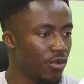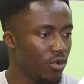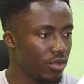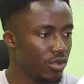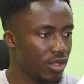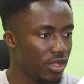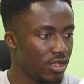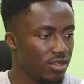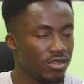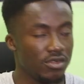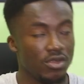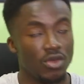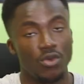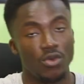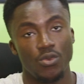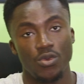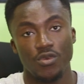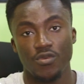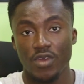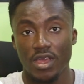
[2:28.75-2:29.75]
all that,
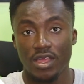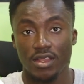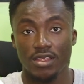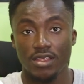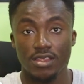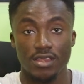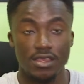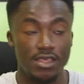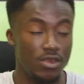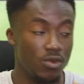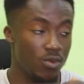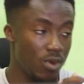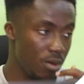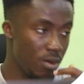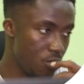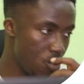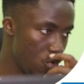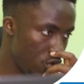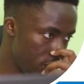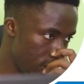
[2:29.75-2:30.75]
we finally need one
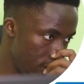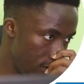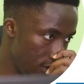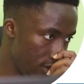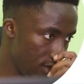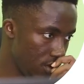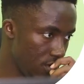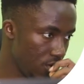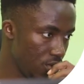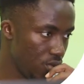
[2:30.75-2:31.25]
more thing,